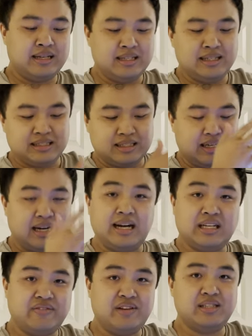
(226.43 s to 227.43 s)
and it is a
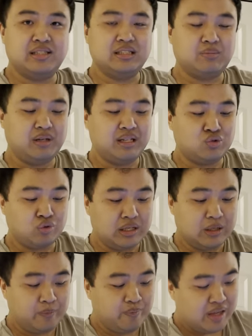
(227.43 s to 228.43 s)
high definition display as well.